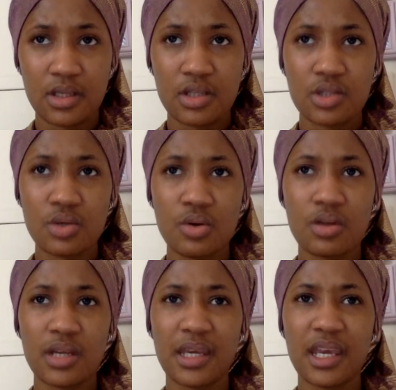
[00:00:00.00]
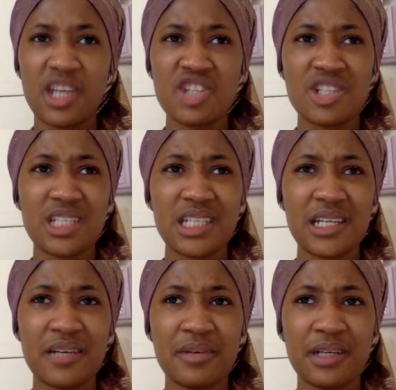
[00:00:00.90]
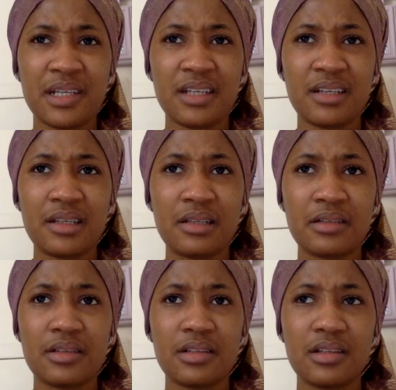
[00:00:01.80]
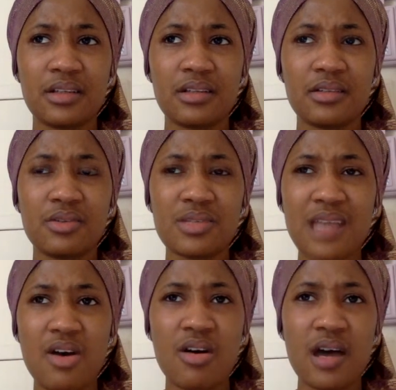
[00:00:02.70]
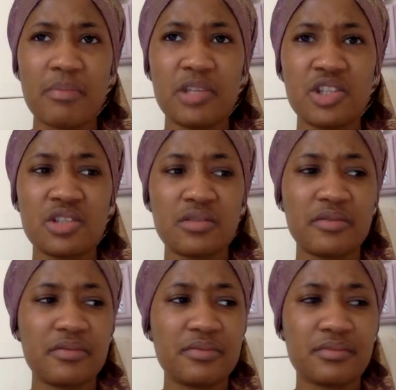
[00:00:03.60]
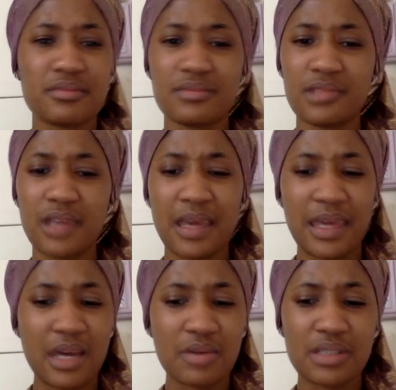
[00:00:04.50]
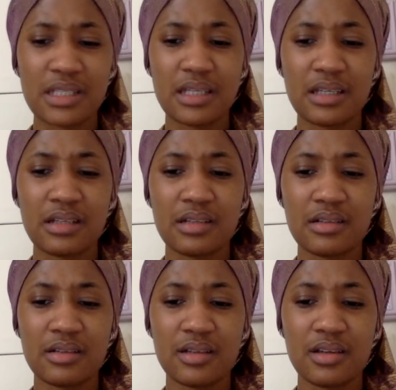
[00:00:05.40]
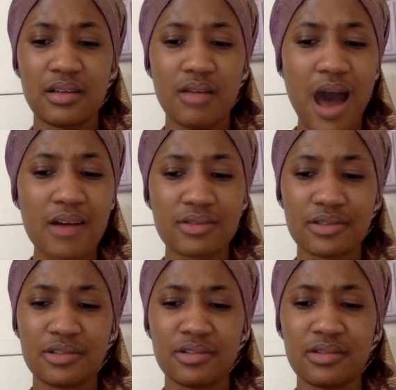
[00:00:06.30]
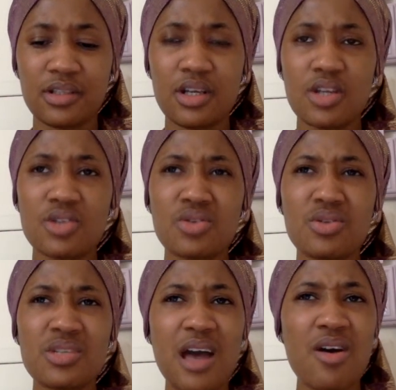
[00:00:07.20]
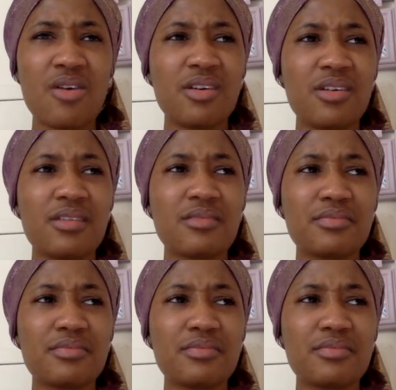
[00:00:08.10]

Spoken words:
So, like, engineering, those are all ambition, accountant, doctor. So those are other